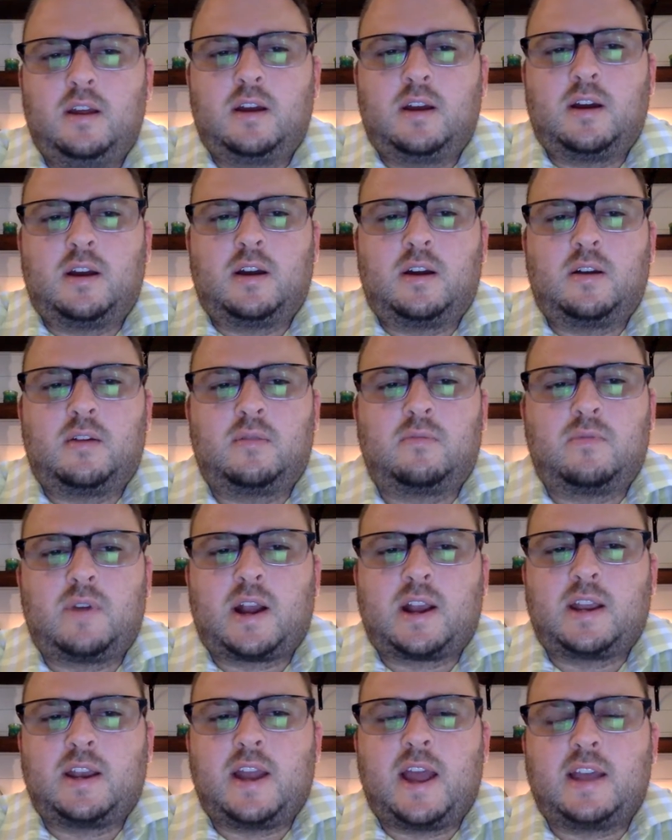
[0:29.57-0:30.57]

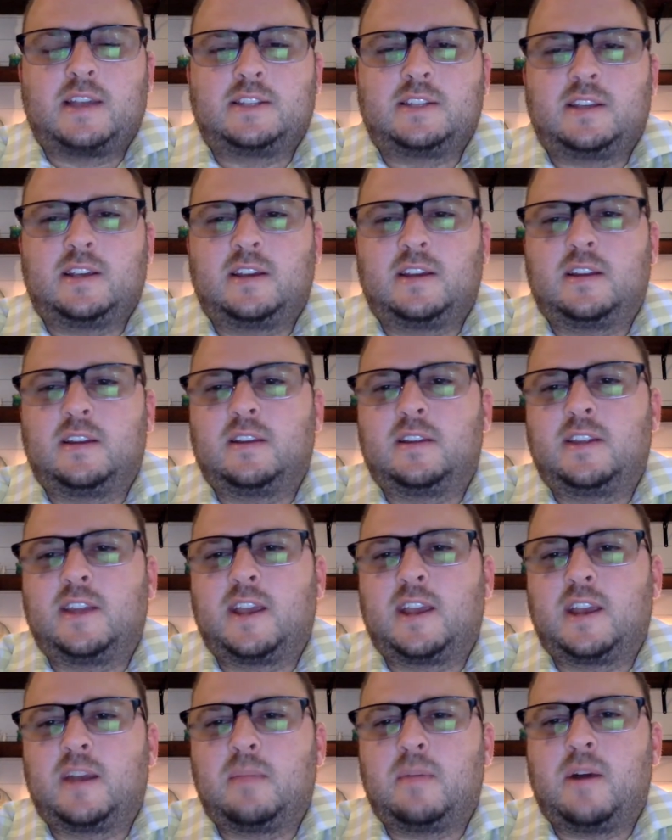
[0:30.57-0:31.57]
recognizing and
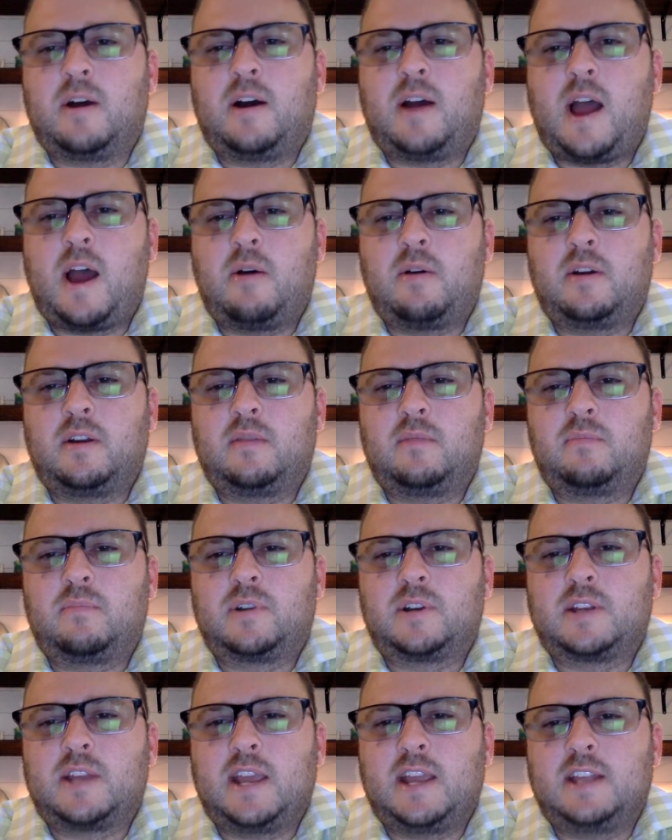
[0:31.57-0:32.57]
thinking about how it
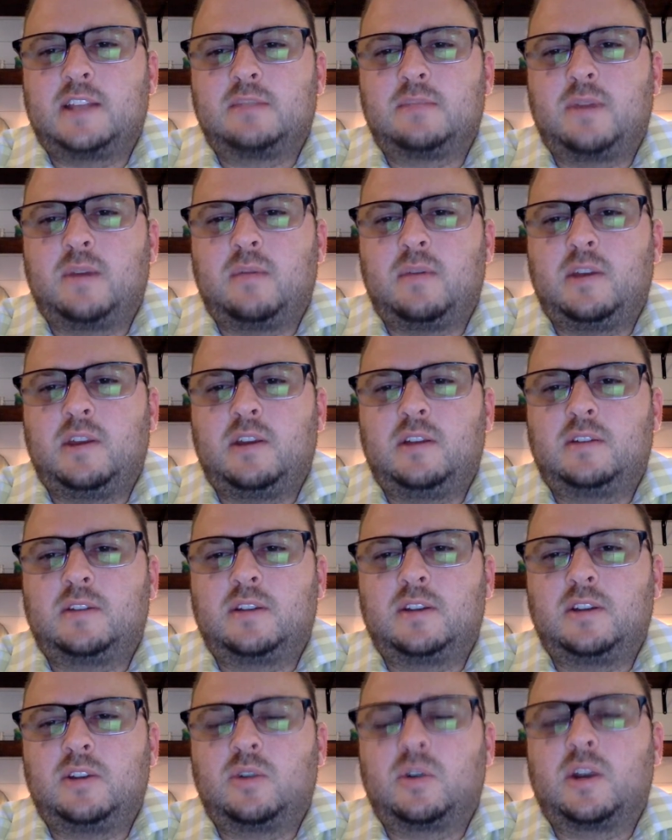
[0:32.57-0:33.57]
pertains maybe
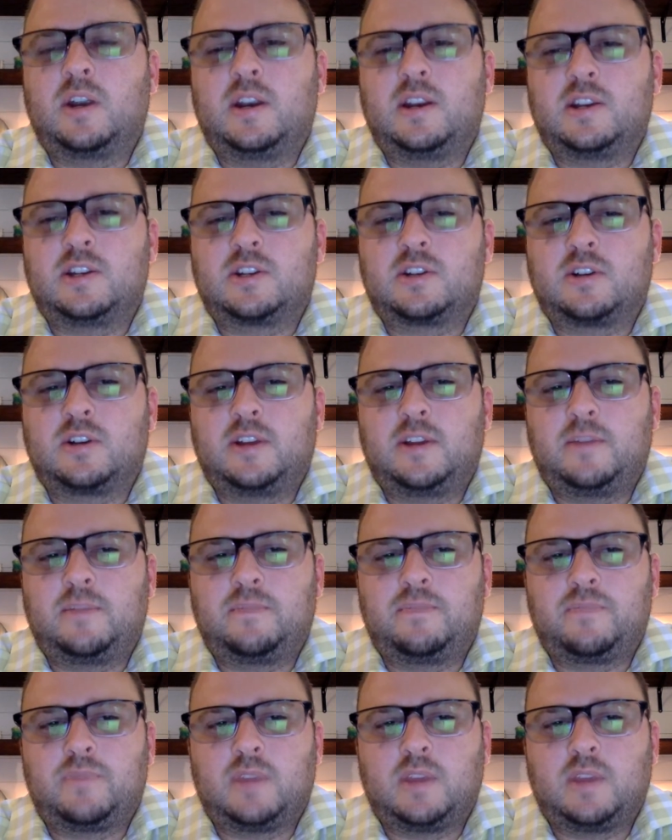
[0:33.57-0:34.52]
to your industry